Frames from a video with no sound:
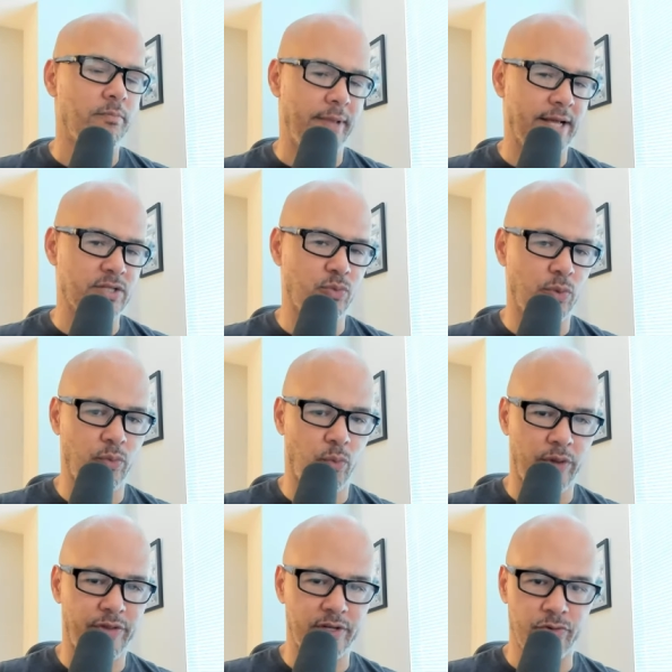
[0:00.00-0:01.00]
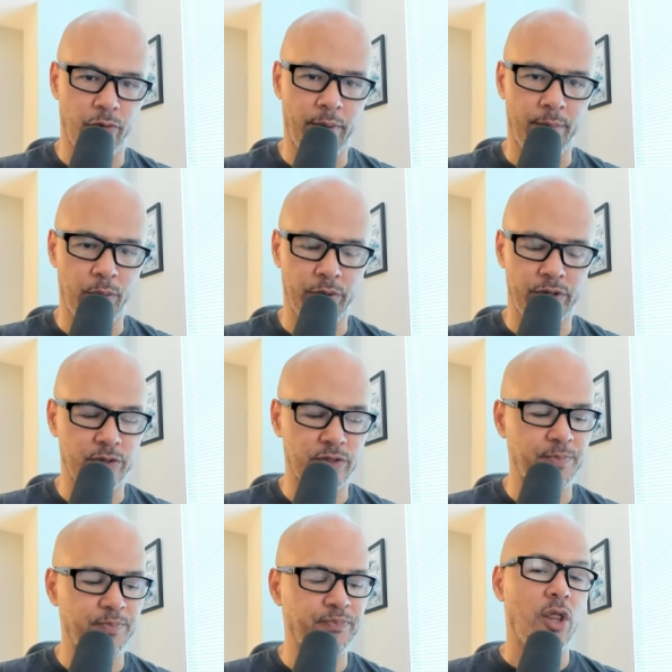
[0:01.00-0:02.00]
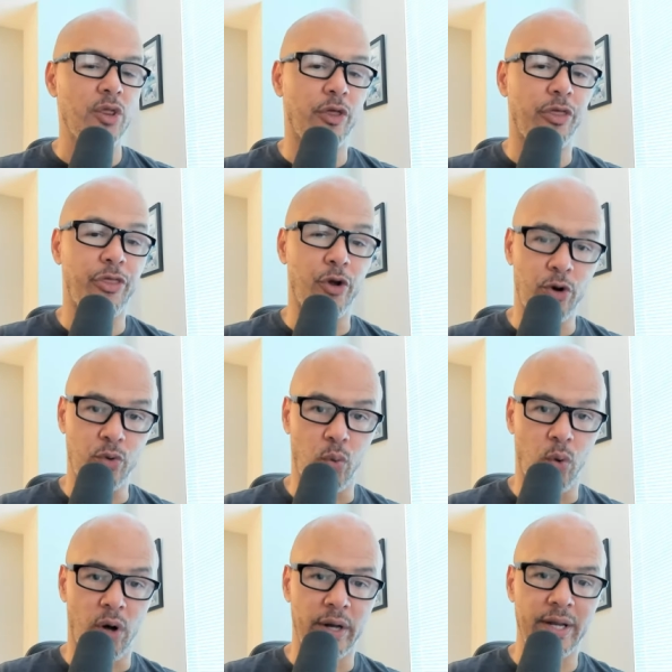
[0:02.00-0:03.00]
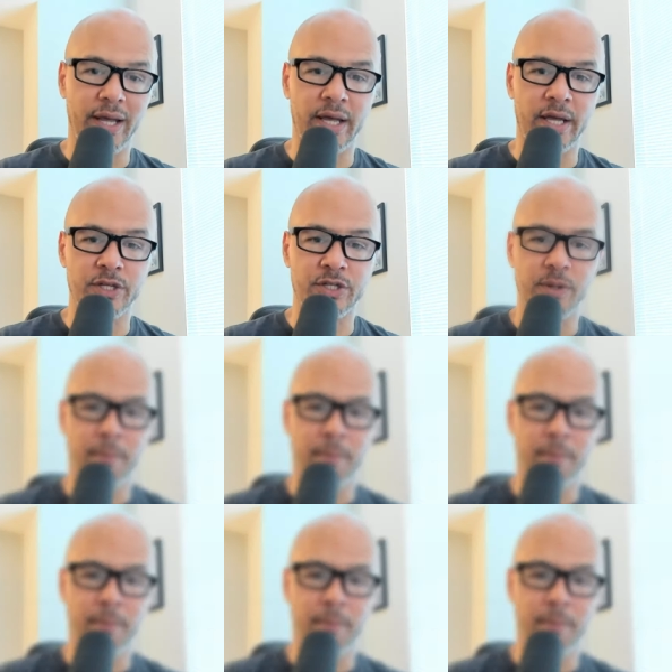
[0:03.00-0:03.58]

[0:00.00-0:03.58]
That's one thing to remember with those. The third one is